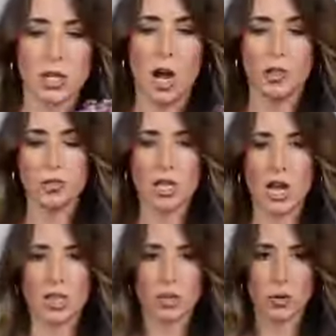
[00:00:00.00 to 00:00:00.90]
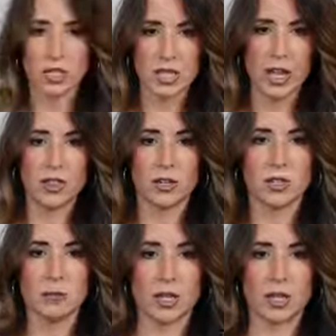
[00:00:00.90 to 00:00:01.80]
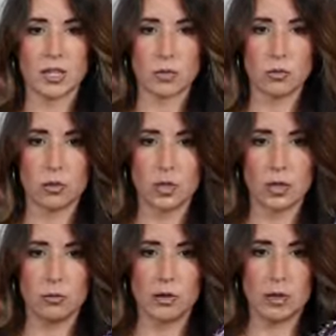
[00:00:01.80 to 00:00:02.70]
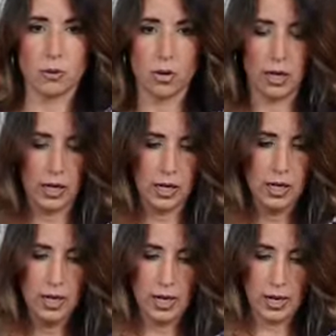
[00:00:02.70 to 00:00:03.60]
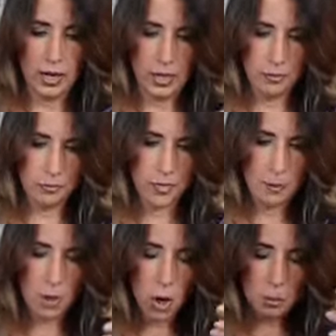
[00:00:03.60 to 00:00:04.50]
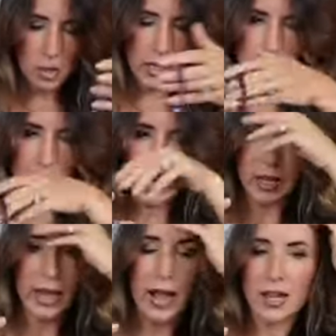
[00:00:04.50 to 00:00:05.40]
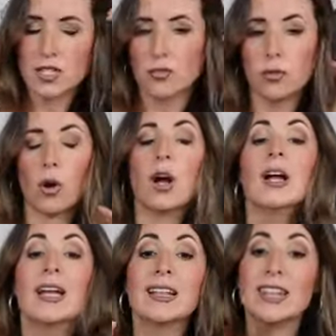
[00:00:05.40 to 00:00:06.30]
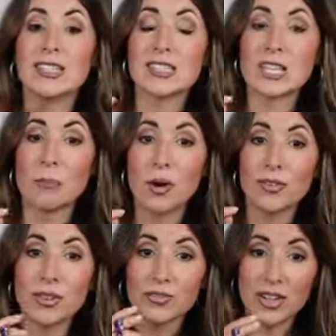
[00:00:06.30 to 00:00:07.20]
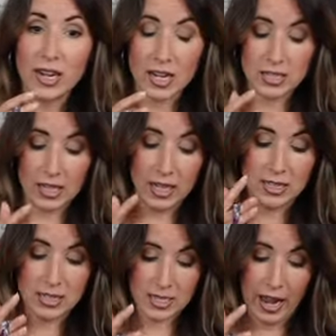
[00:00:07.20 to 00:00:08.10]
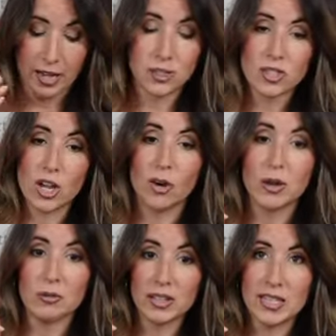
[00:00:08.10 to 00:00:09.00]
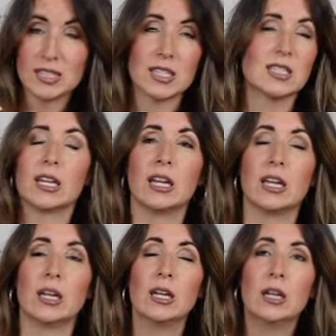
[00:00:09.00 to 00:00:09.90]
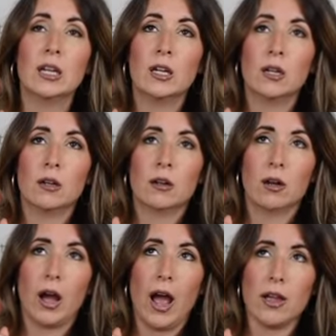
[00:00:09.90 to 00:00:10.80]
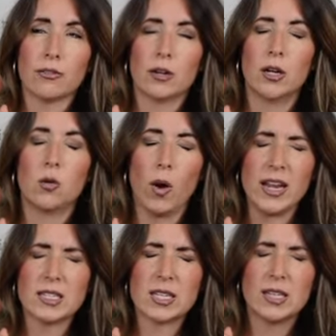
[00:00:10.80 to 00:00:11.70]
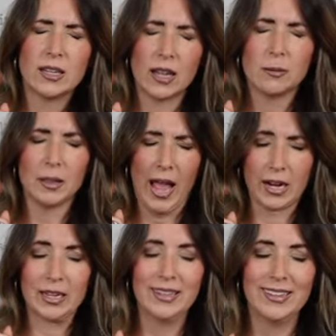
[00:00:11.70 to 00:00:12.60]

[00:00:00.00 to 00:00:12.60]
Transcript: all those colors work together to make this really, really pretty um, purpley pink Hest floral. This is our perfect v-neck tee design. So we released this in ivory, white and black.